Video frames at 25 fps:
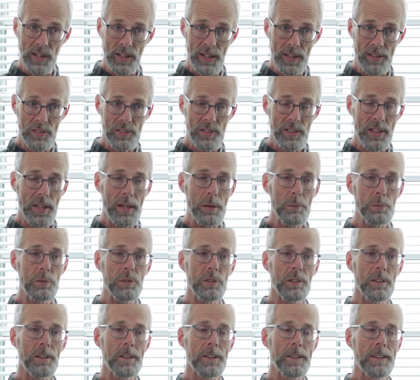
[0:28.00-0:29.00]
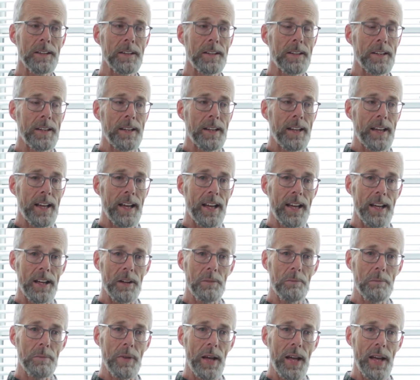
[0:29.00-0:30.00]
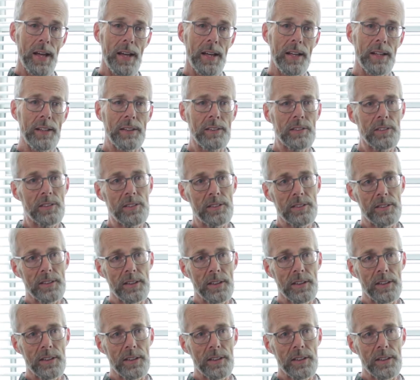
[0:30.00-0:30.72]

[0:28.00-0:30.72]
landscapes, and